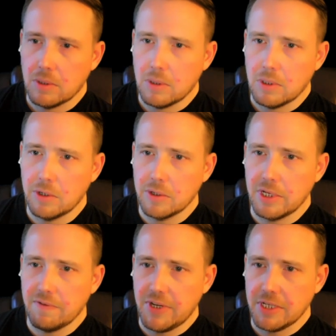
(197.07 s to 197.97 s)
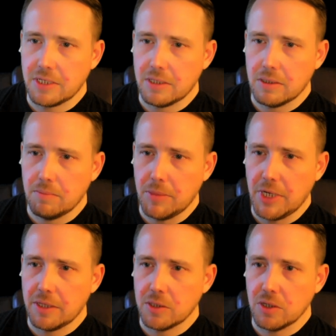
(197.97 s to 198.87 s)
Here in the Advanced
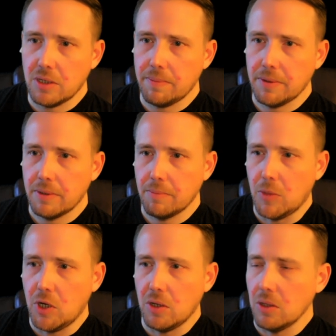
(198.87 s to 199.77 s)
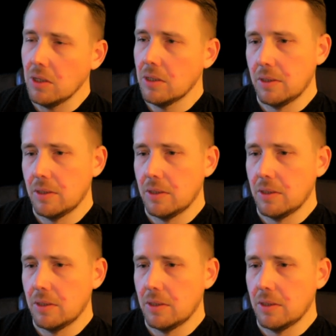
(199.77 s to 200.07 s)
Math Shop Mall,